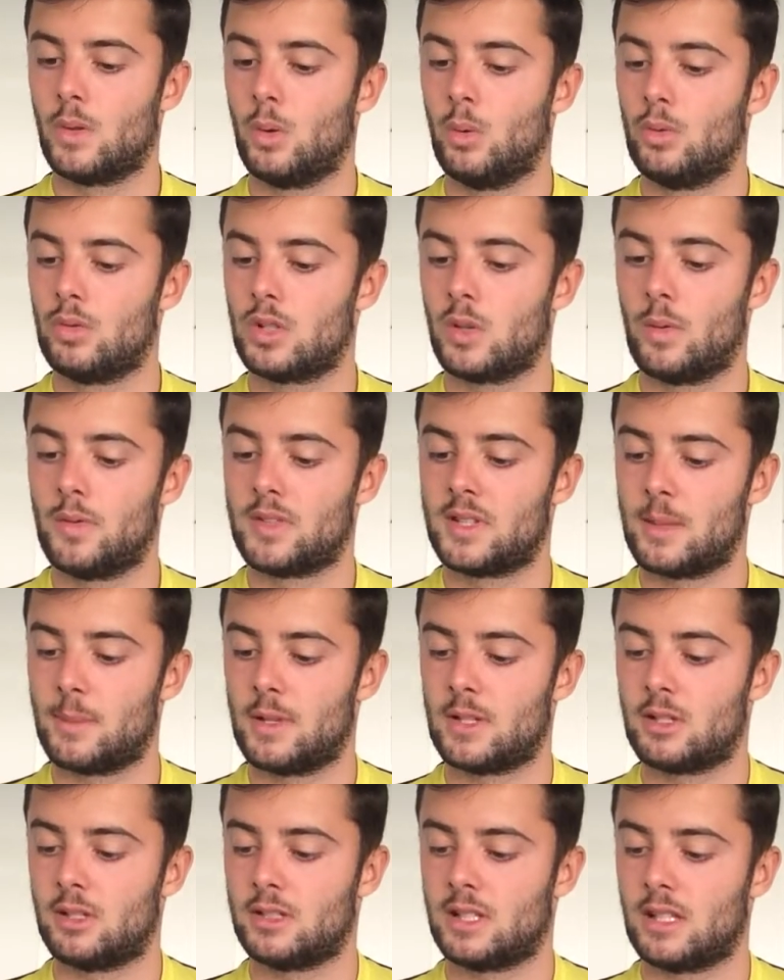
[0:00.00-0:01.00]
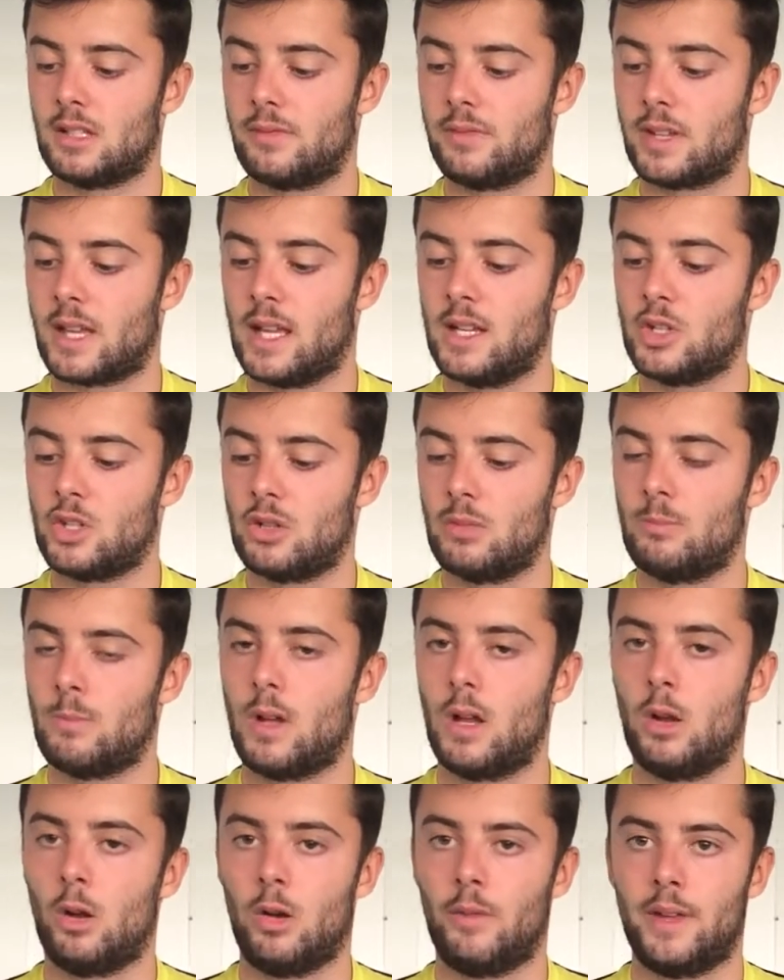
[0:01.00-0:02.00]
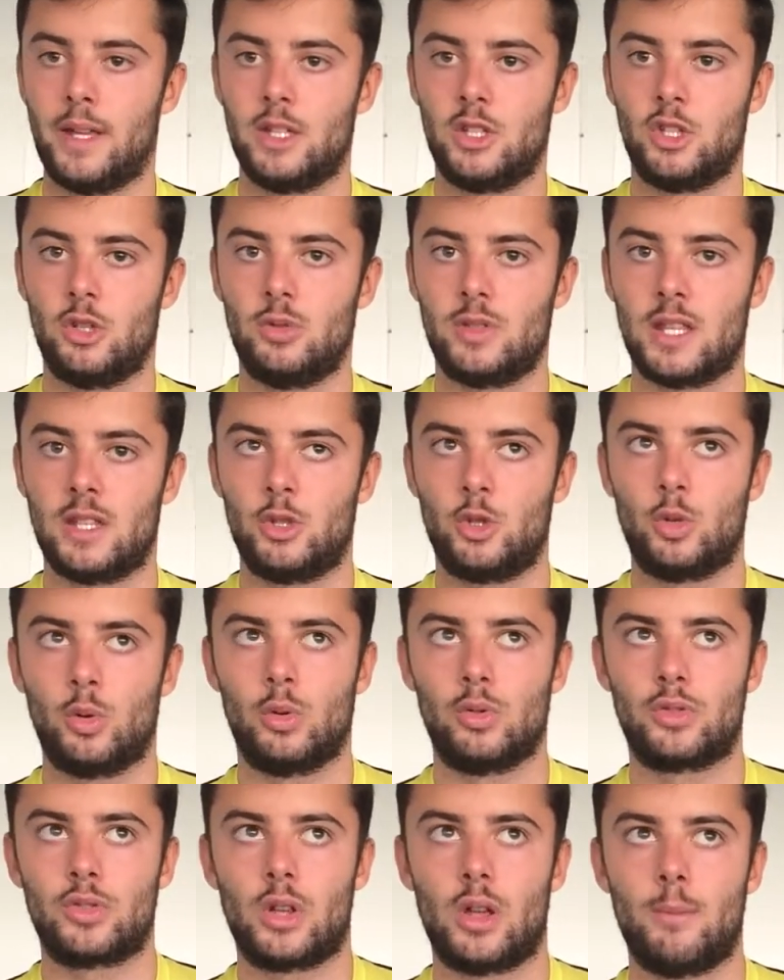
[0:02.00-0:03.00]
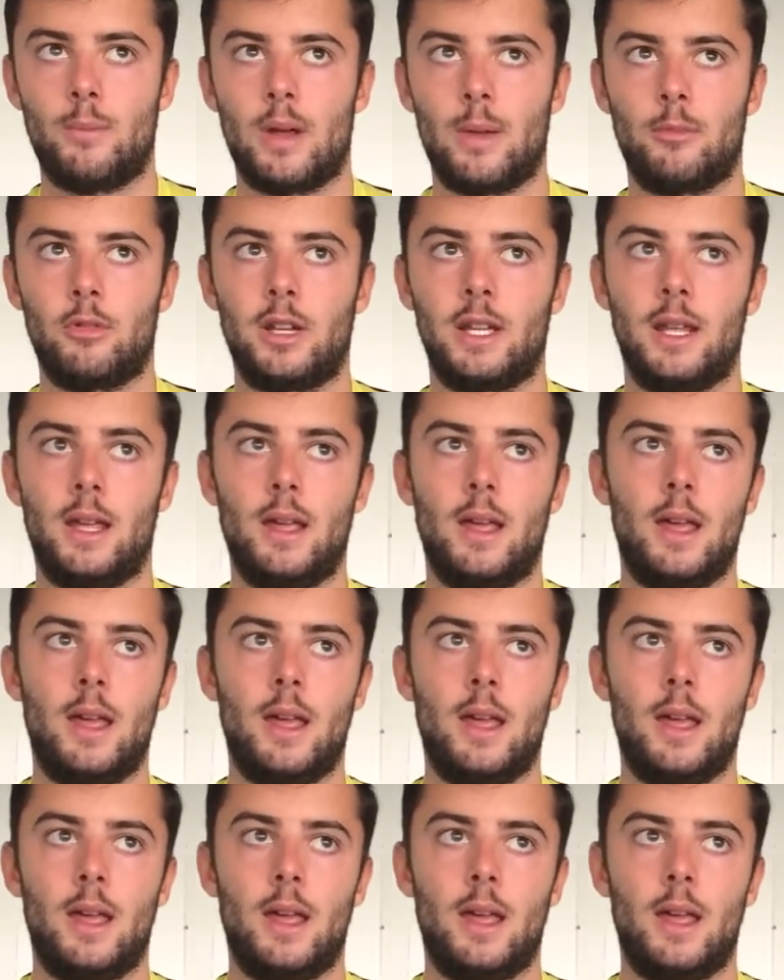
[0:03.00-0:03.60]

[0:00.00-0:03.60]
Also with stimulus identification, a lot of it is used in short-term memory.